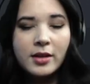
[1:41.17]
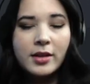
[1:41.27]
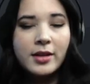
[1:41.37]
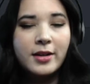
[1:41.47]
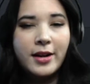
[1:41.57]

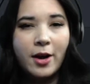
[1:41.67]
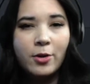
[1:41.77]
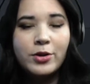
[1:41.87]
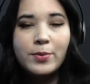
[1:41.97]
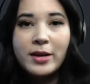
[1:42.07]

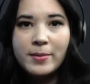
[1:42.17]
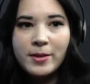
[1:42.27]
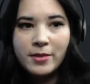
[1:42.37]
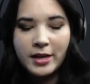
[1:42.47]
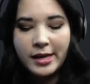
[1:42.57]
Now, you may be
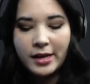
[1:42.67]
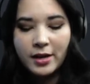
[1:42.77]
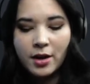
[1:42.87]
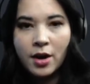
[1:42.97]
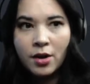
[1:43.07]

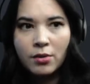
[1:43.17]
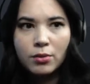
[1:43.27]
thinking, oh,